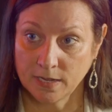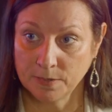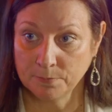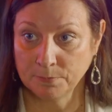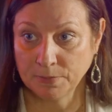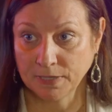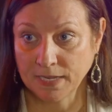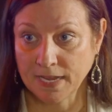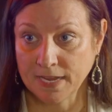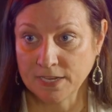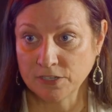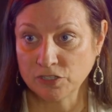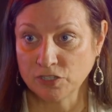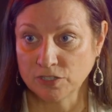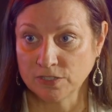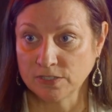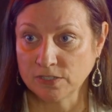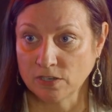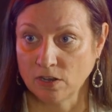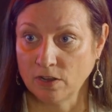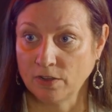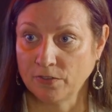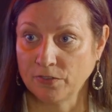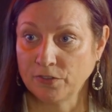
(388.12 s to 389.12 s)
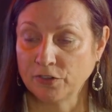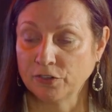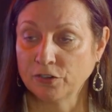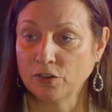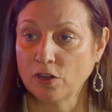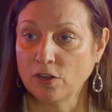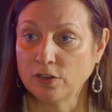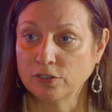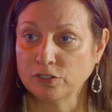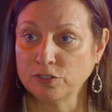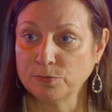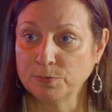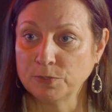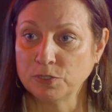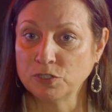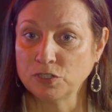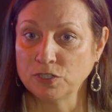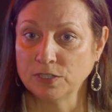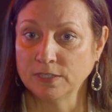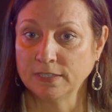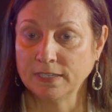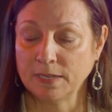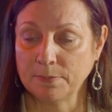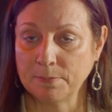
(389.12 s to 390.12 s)
implications on their
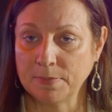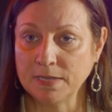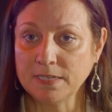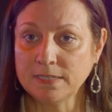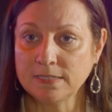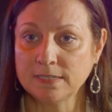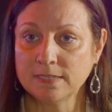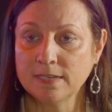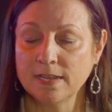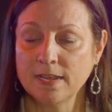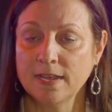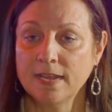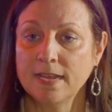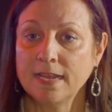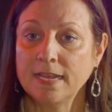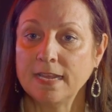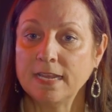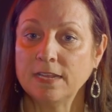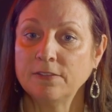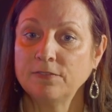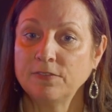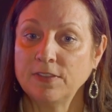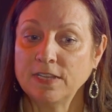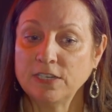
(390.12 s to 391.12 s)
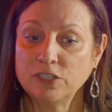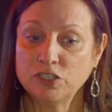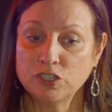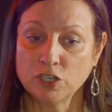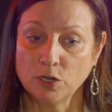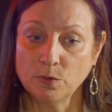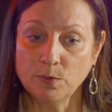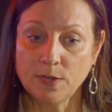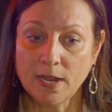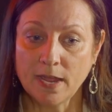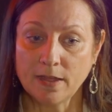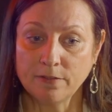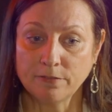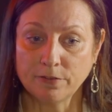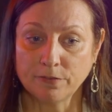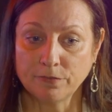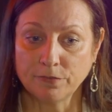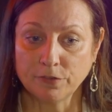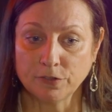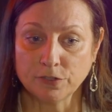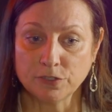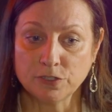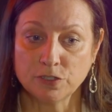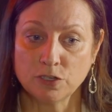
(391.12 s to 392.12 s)
contribution limit. If they don't have a
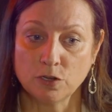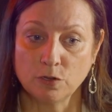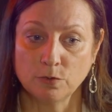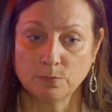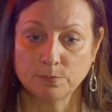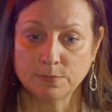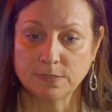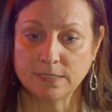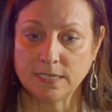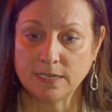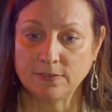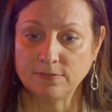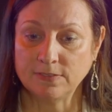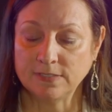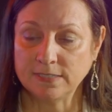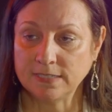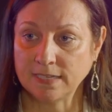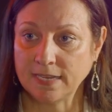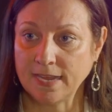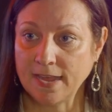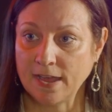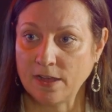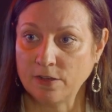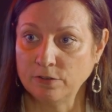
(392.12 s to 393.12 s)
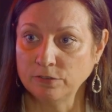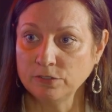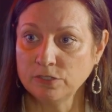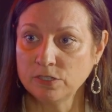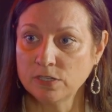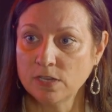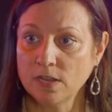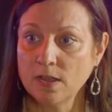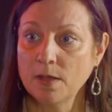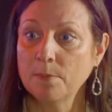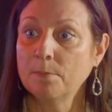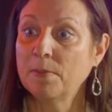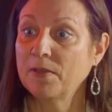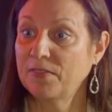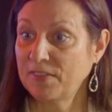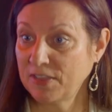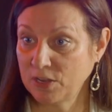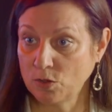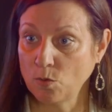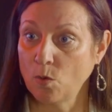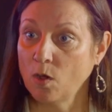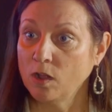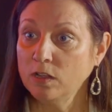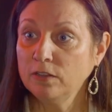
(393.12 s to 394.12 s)
first home savings account, but they
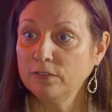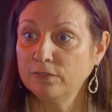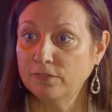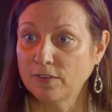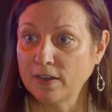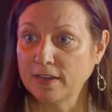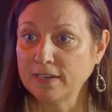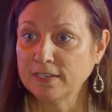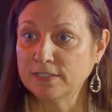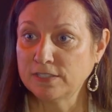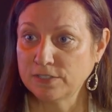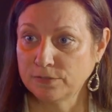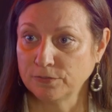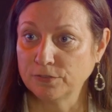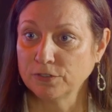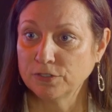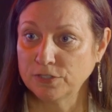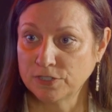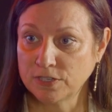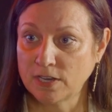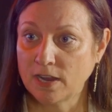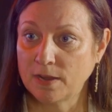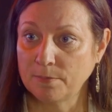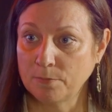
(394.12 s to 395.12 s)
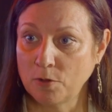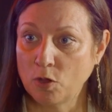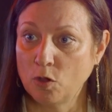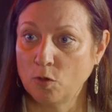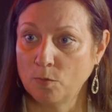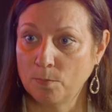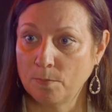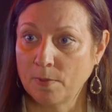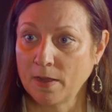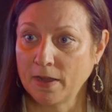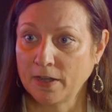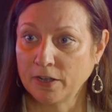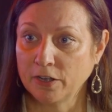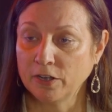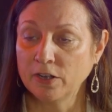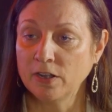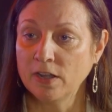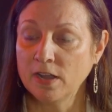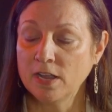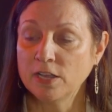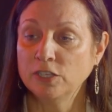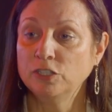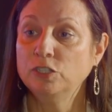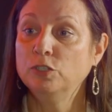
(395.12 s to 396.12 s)
qualify as a first time home buyer,
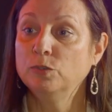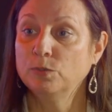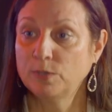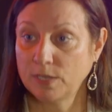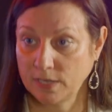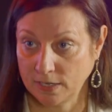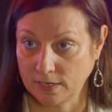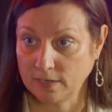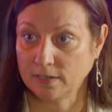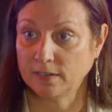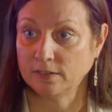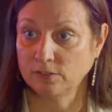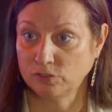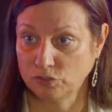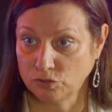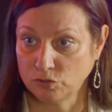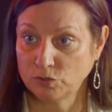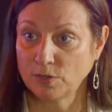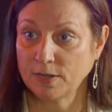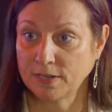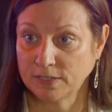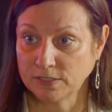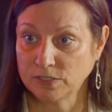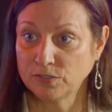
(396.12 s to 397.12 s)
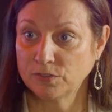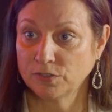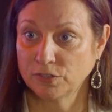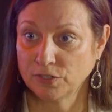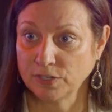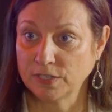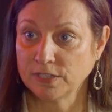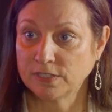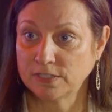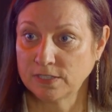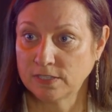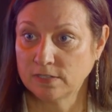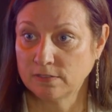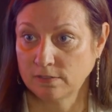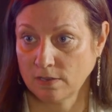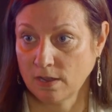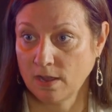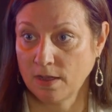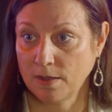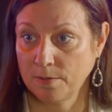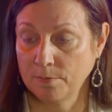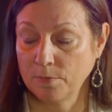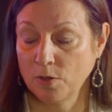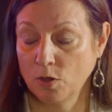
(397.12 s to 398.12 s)
you can transfer it,
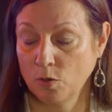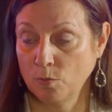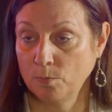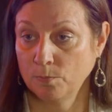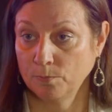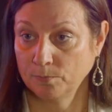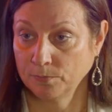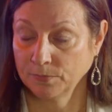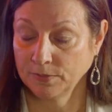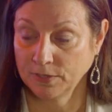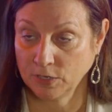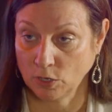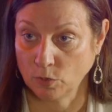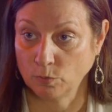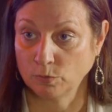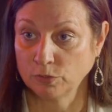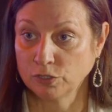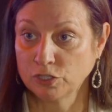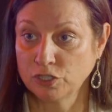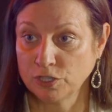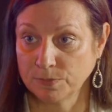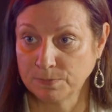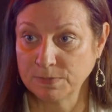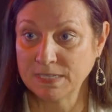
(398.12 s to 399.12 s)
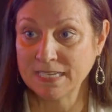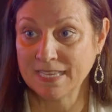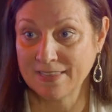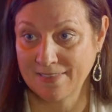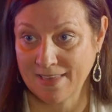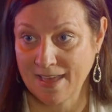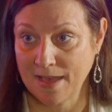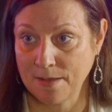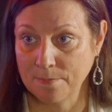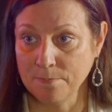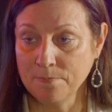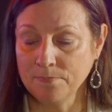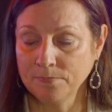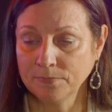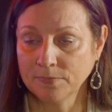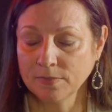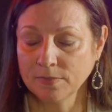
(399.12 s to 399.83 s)
the ownership to them.